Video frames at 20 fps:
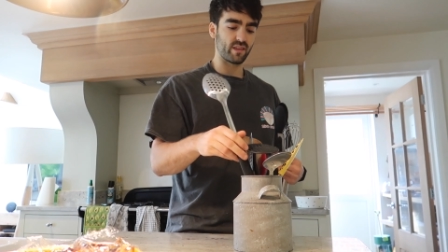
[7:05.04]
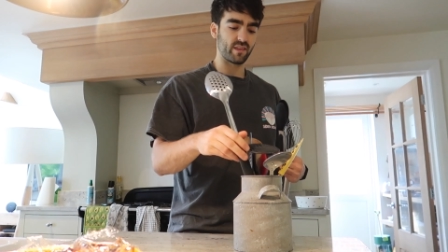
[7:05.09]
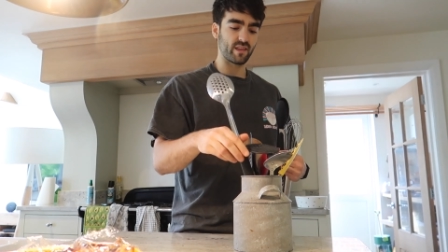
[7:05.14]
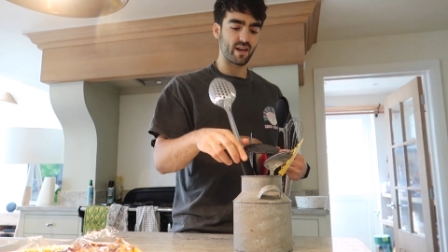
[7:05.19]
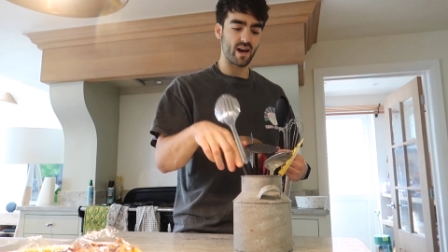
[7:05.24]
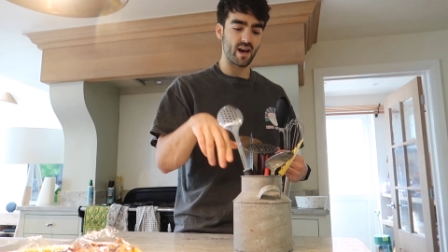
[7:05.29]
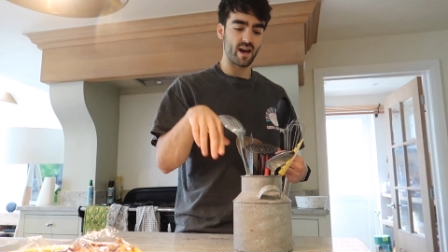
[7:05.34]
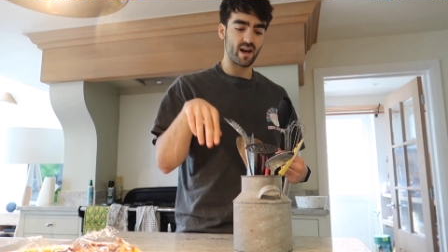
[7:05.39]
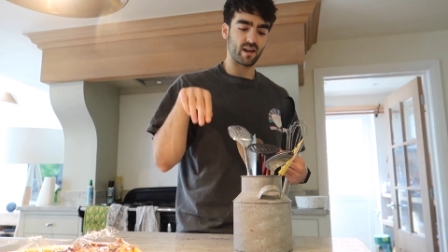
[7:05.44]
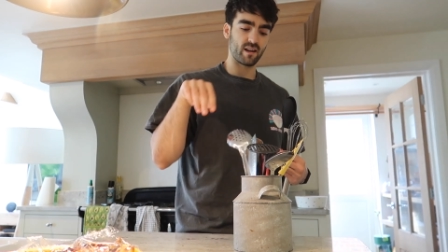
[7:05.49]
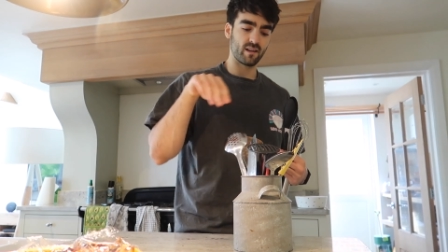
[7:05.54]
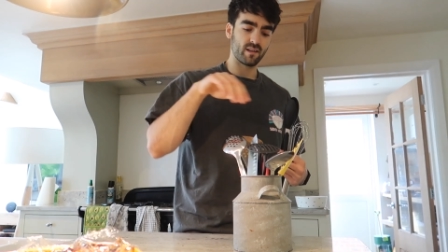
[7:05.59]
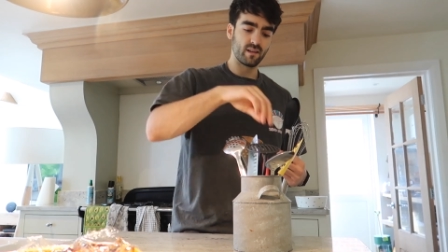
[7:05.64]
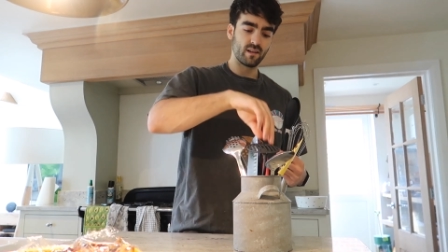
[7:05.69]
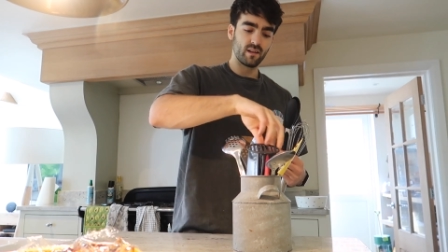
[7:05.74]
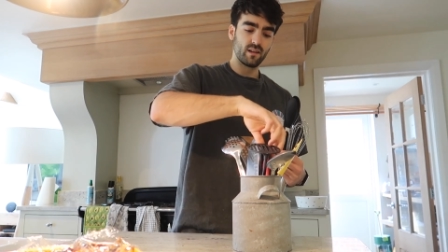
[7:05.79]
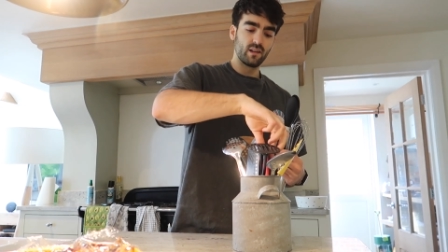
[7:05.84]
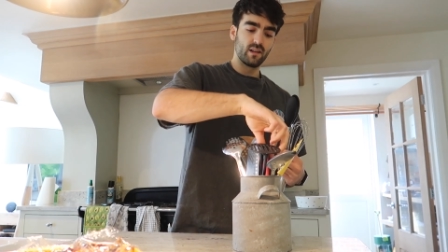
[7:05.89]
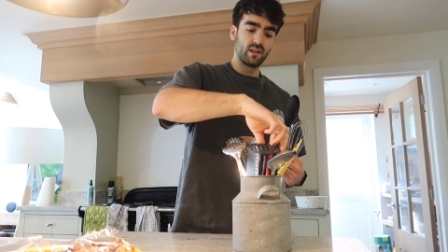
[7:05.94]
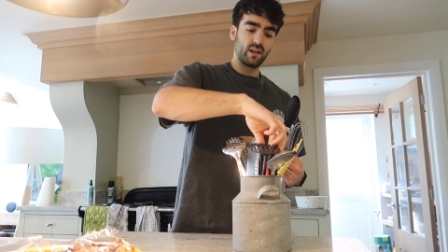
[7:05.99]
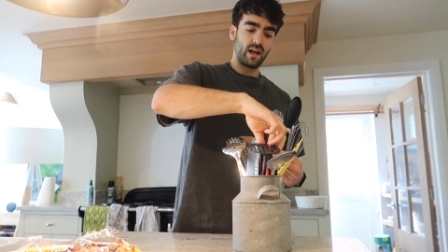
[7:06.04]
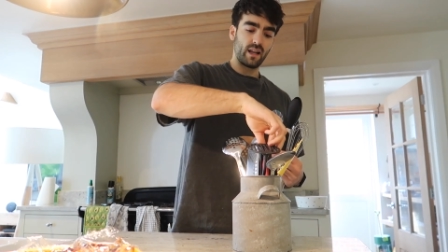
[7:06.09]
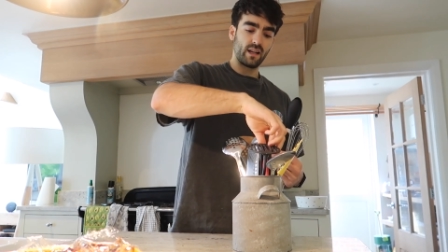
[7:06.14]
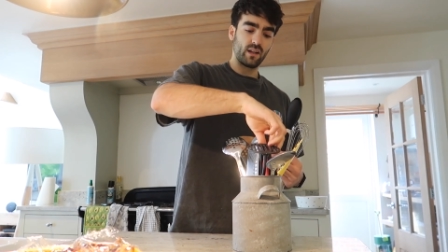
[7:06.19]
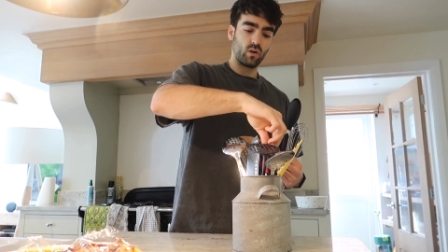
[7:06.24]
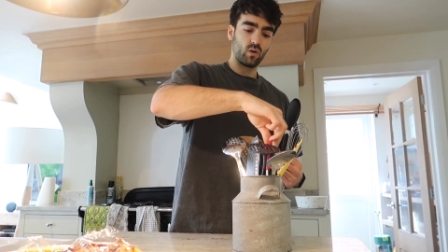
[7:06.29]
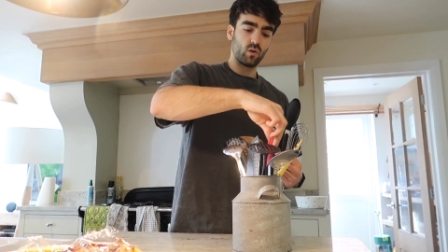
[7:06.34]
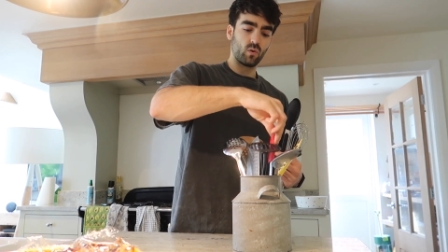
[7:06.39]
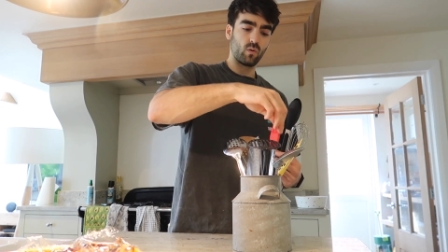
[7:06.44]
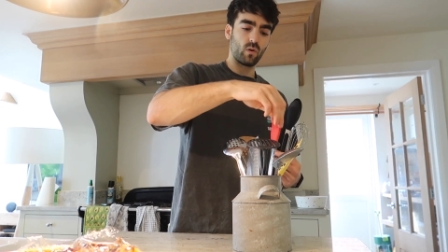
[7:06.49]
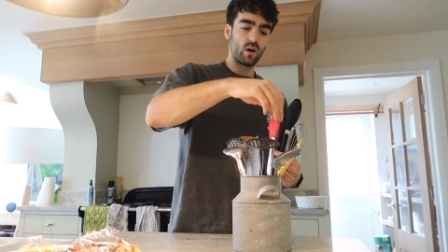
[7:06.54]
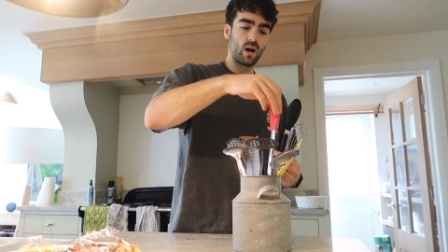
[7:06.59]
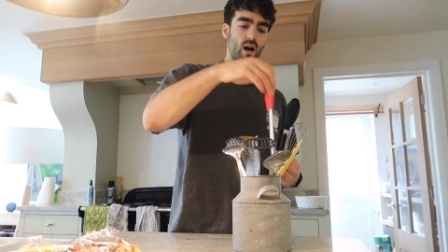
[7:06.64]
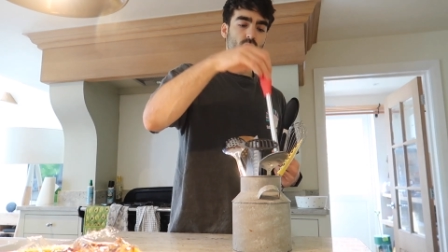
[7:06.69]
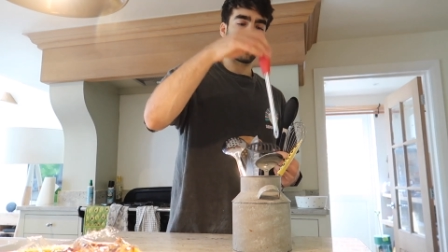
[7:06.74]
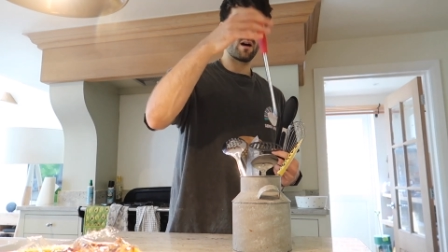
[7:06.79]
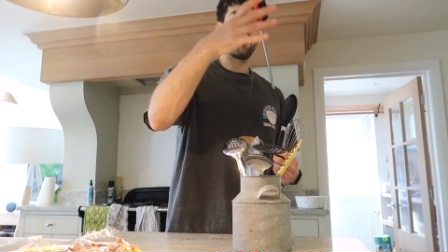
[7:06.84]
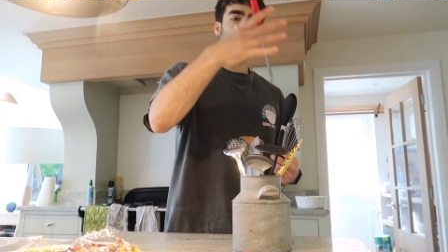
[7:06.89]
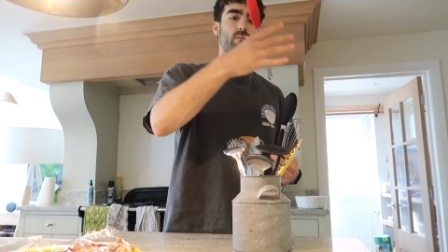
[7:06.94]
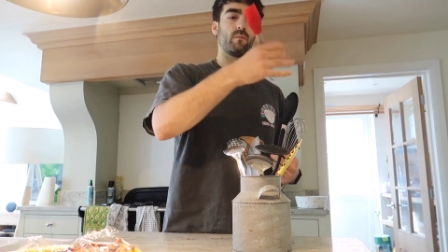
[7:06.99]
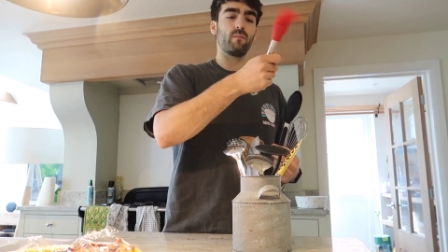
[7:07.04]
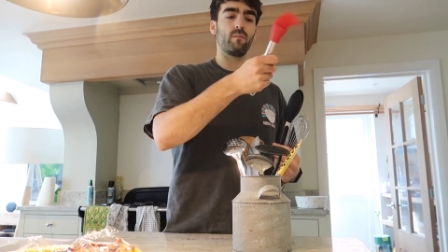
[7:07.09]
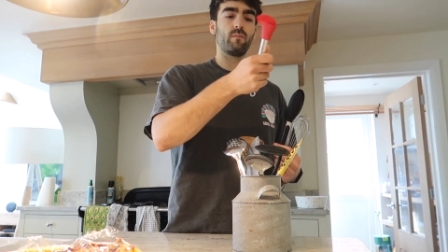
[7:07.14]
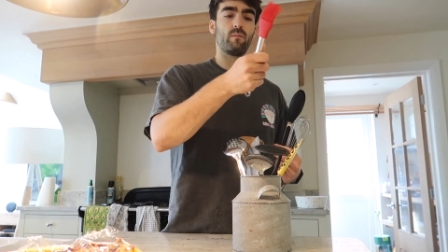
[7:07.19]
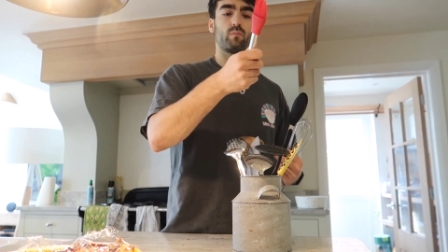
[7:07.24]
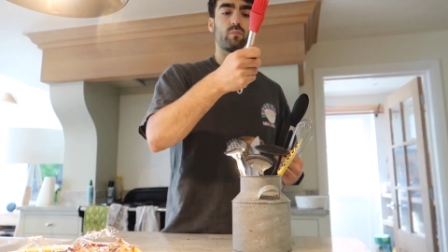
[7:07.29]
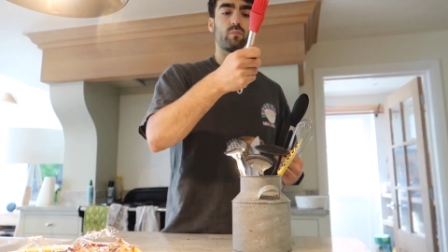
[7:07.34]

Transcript: in there, a little